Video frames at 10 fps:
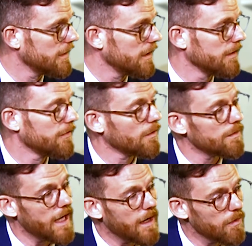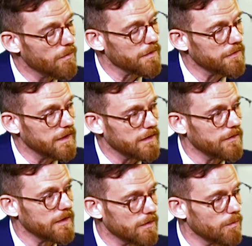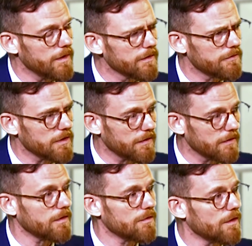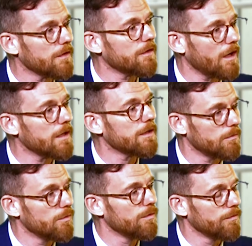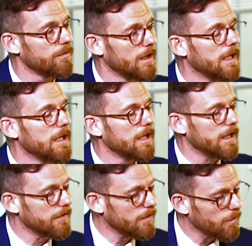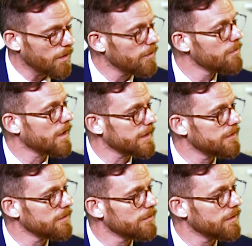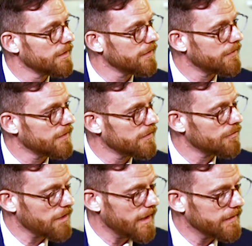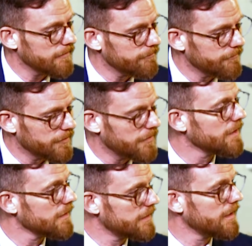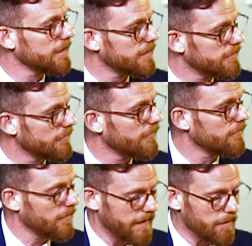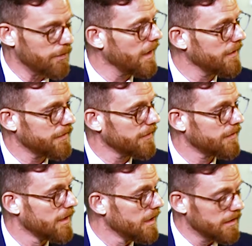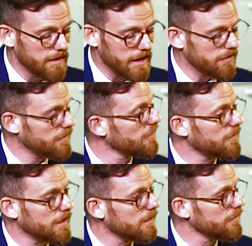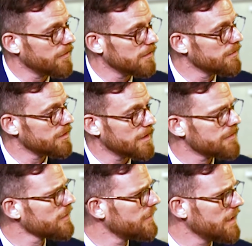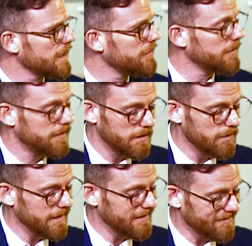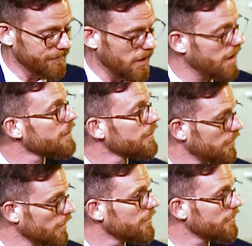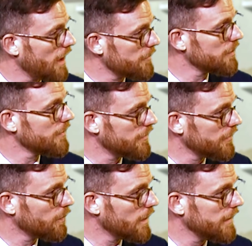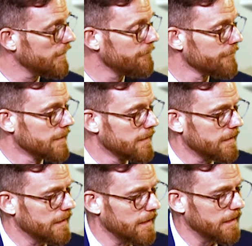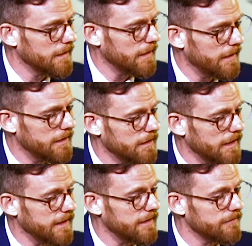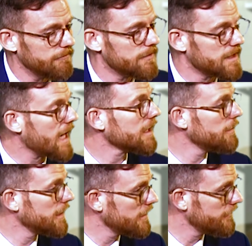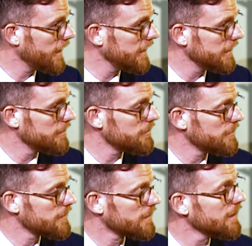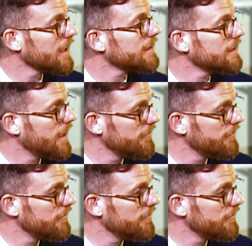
Uh, so now what we're seeing is that the wheels of justice are just starting to move. Mm-hmm. And so what we want to do is is try to facilitate that process, not just a single solution, not just the ICC, but other sorts of options as well uh, and, and documenting the violations, collecting